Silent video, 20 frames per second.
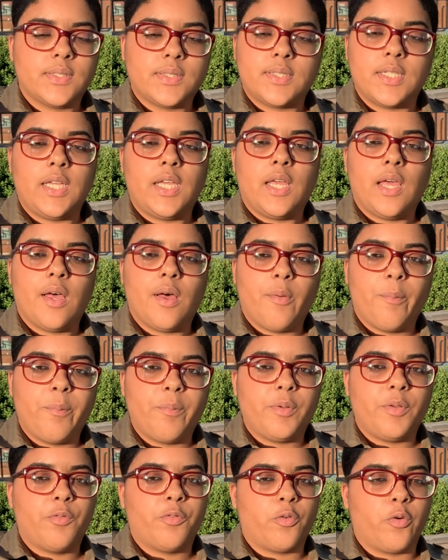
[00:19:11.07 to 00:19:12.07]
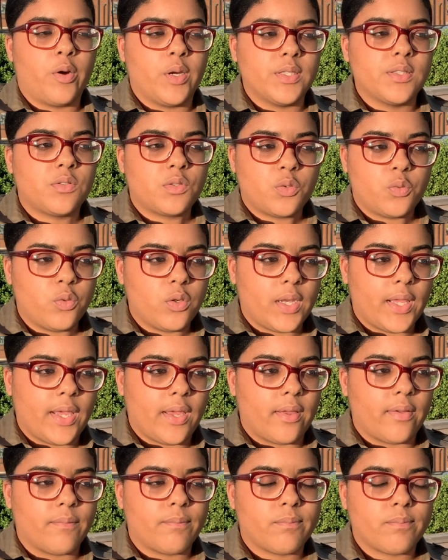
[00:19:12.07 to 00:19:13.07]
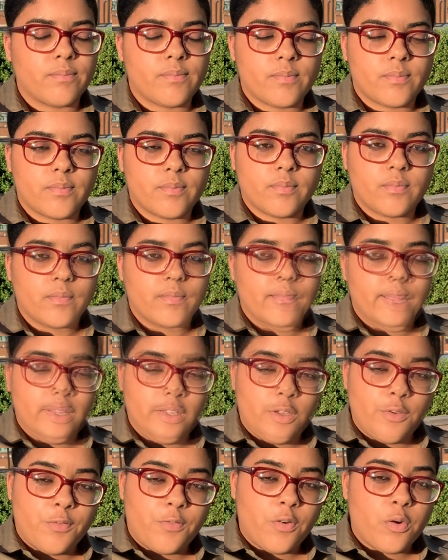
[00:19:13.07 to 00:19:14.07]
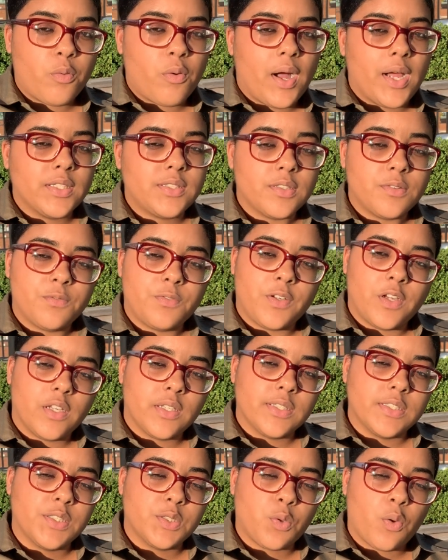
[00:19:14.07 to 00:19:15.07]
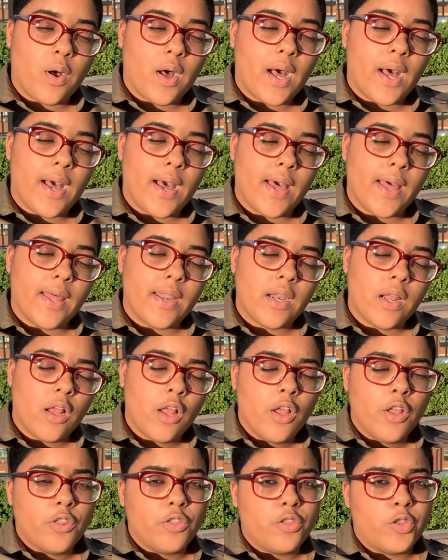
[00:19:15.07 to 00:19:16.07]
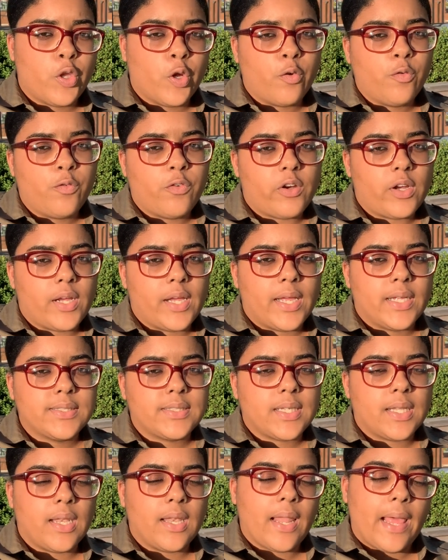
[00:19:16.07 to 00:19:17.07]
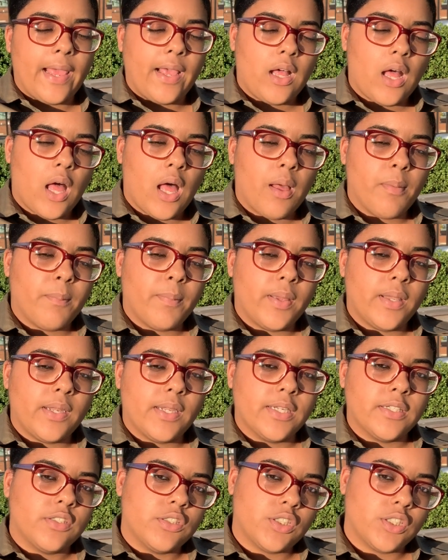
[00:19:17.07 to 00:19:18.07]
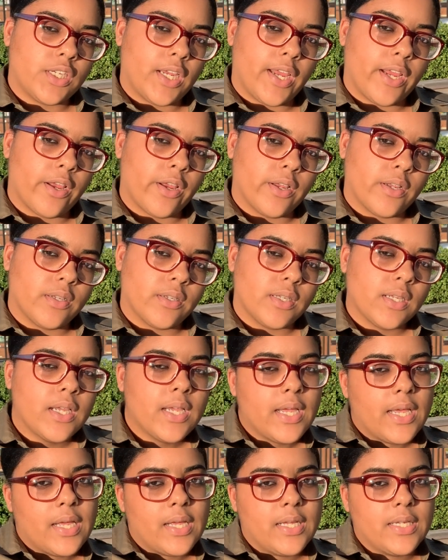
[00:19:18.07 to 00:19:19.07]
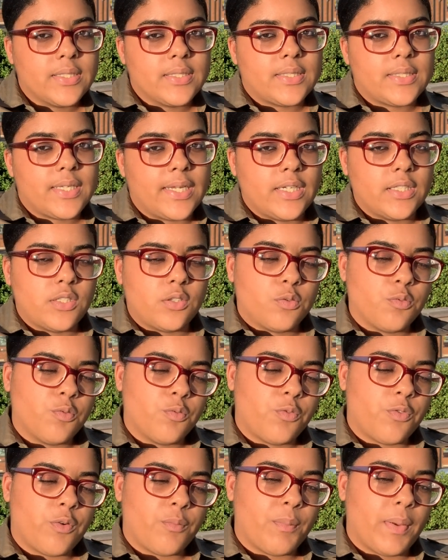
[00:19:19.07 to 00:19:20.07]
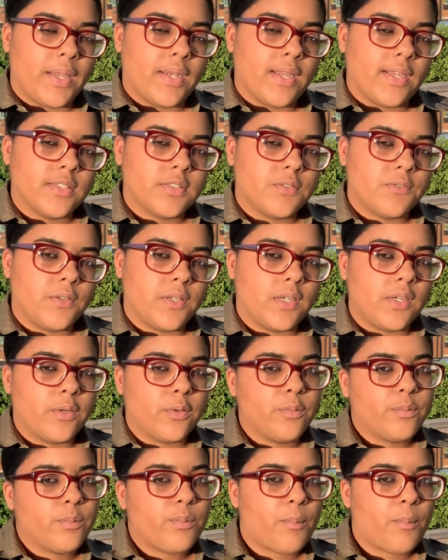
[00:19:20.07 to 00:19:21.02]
Seek help before it's too late. And thank you for watching Fearless Squad. Don't forget to like, comment, and share. And stay tuned for my next video.